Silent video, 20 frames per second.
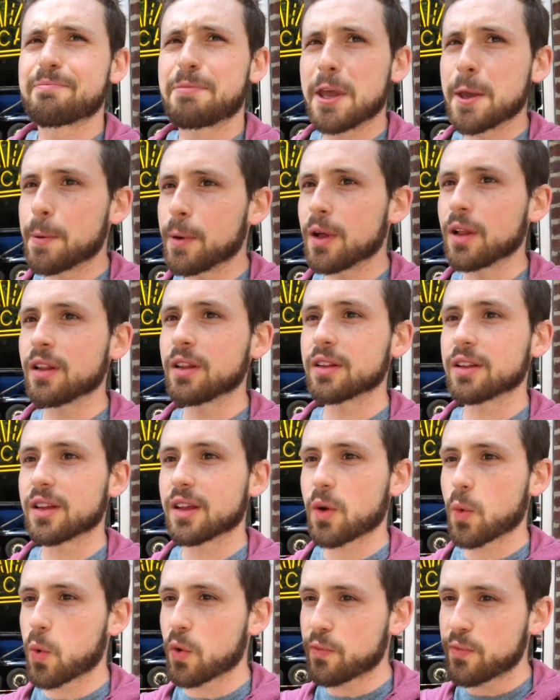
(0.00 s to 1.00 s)
people
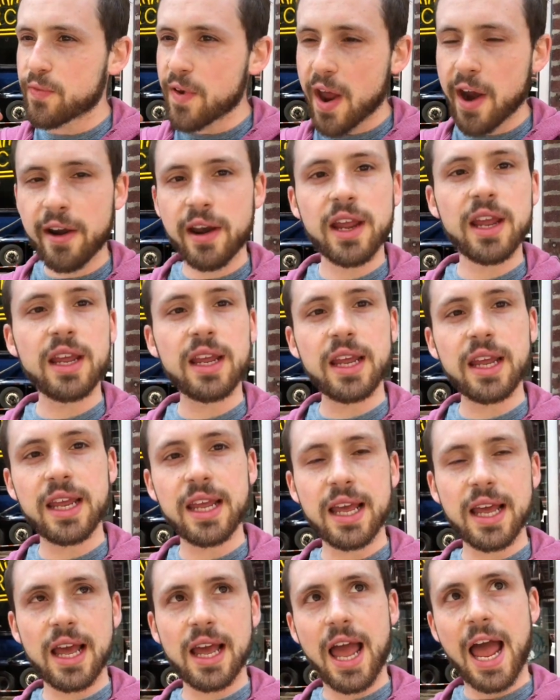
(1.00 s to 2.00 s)
were very
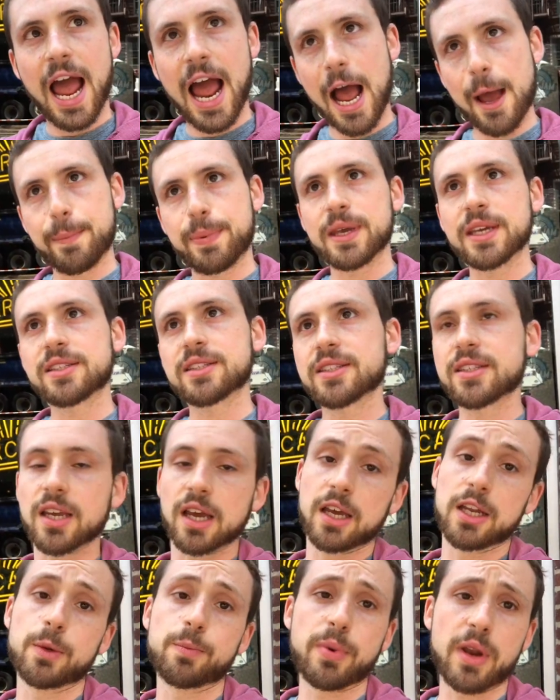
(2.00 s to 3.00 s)
happy to
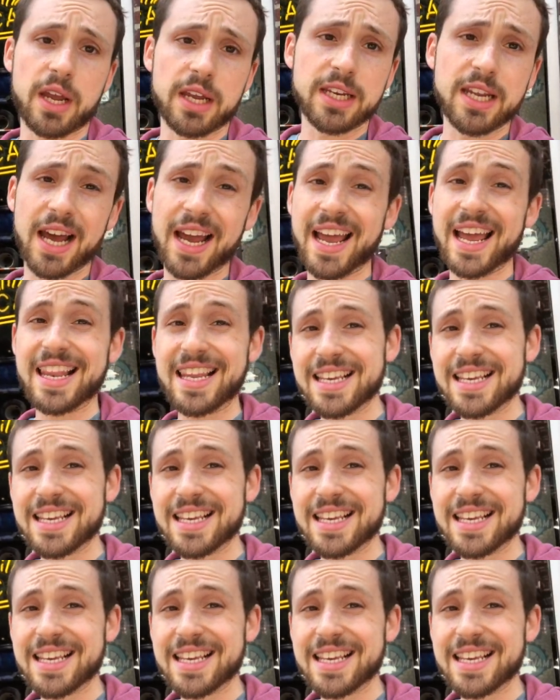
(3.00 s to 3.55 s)
turn a blind eye,